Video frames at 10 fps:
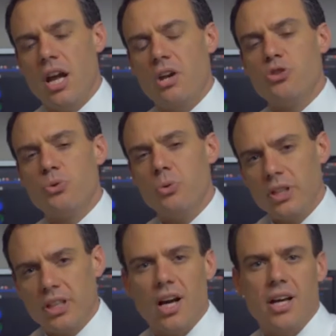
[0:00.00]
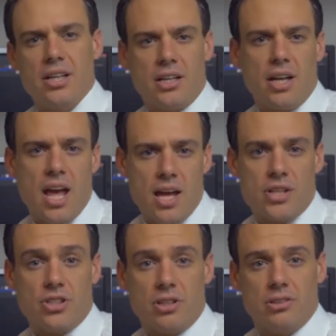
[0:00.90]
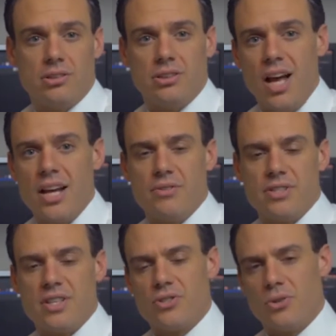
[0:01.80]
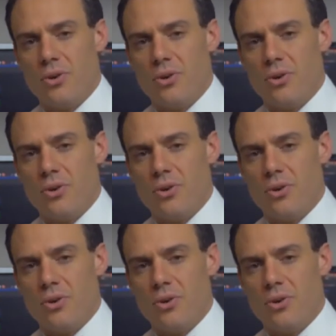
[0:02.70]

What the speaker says: and truly cutting-edge line of essential